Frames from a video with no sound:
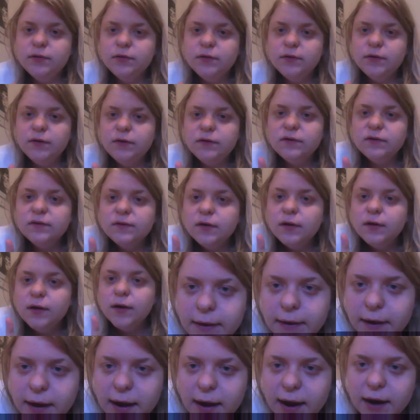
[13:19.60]
there's
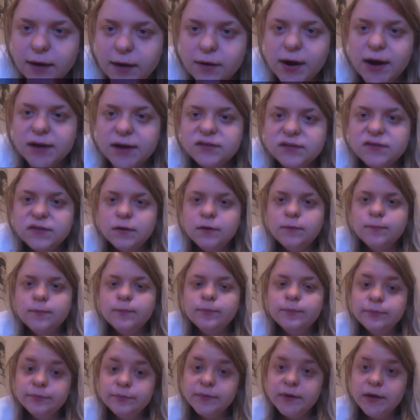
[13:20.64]
Herat,
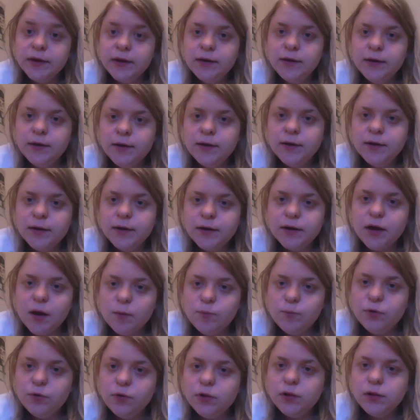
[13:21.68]

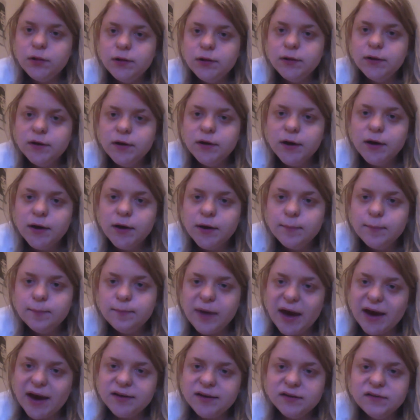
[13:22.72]
Kabul,
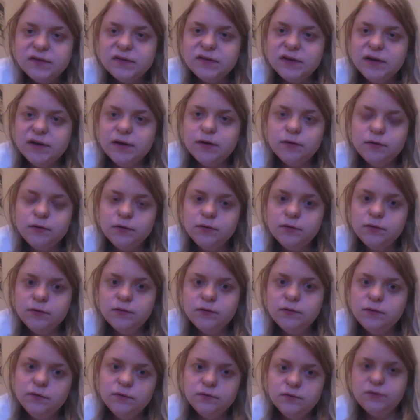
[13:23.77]
Pakistan,
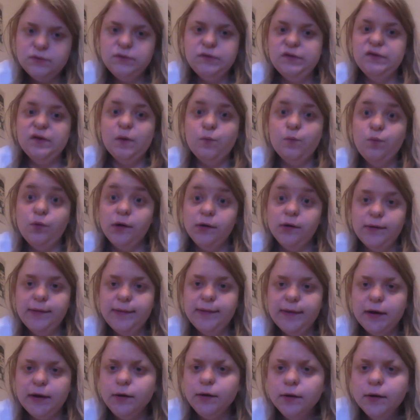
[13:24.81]
somewhere
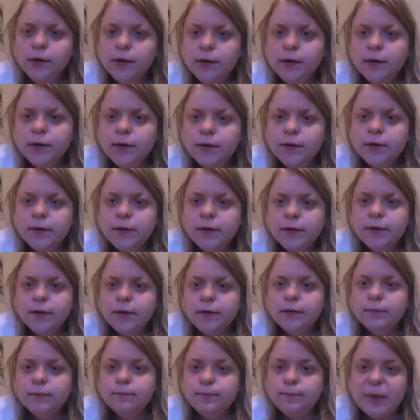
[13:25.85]
in there,
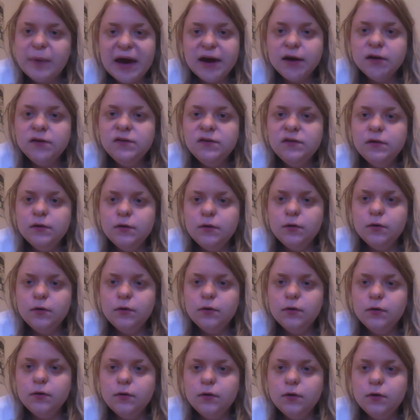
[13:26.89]
back to the
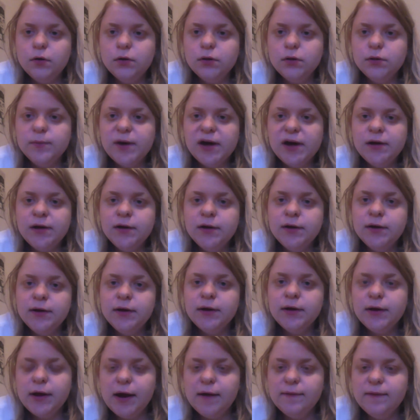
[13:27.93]
Kolba,
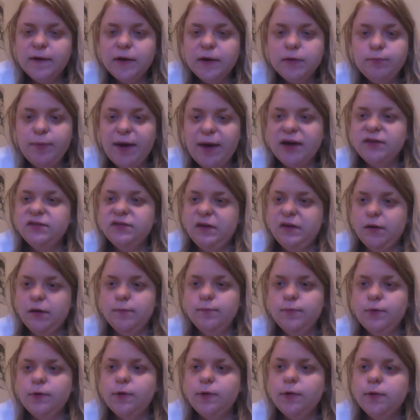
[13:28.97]
and then back to
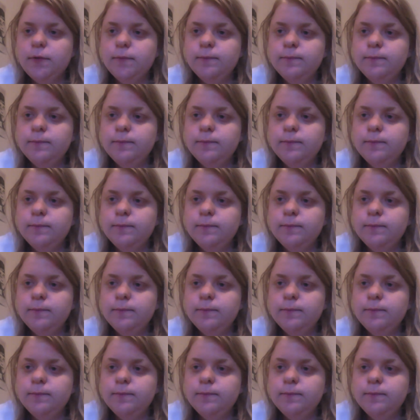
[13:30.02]
Kabul.